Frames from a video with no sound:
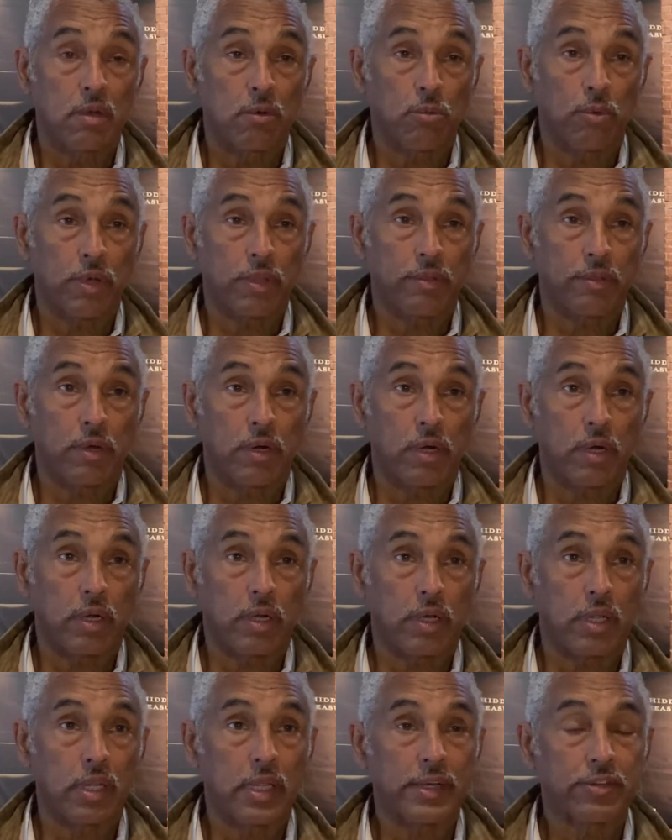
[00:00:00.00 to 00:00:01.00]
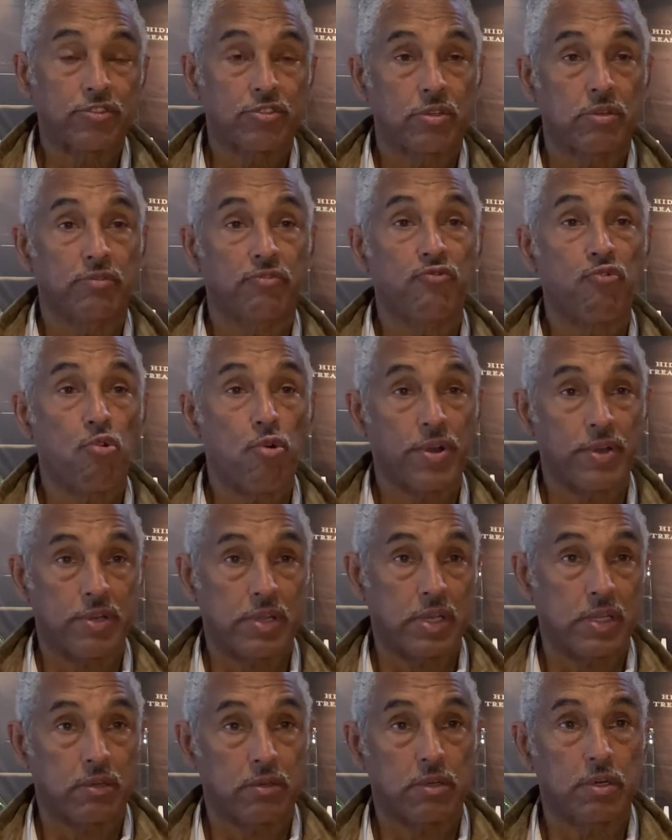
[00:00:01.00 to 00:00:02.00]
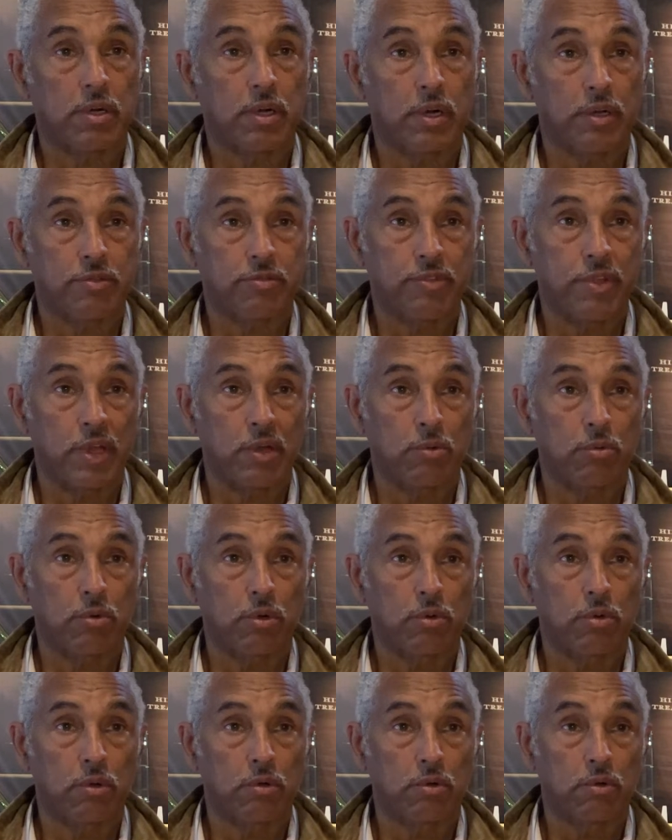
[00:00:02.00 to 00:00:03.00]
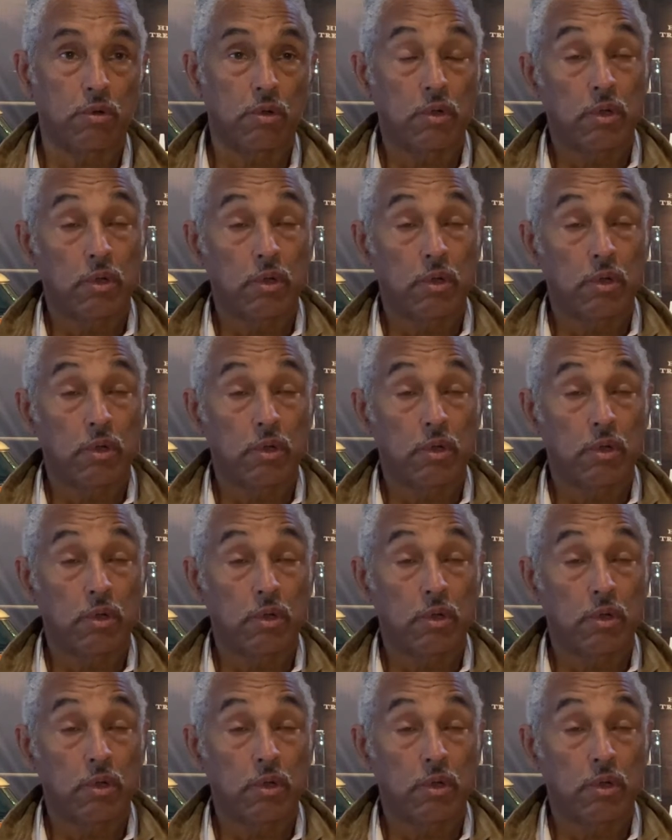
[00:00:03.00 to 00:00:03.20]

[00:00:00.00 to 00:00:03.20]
with our collection of 14 cars that were